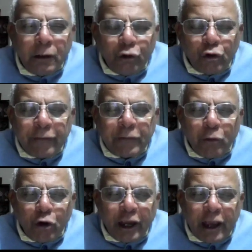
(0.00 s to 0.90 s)
You have the
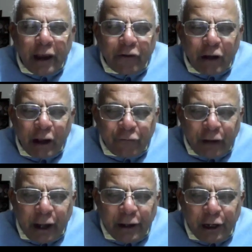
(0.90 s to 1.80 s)
Boeing aircraft,
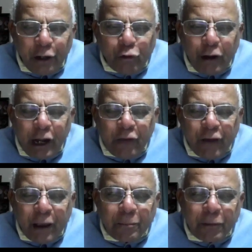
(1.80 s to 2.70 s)
80 to
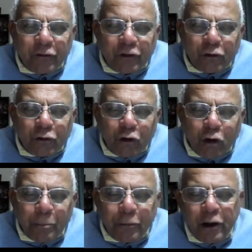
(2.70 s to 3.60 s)
85% of the
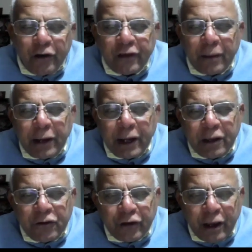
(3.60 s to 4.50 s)
components are made
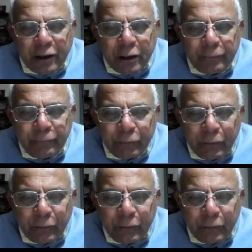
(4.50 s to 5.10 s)
in China.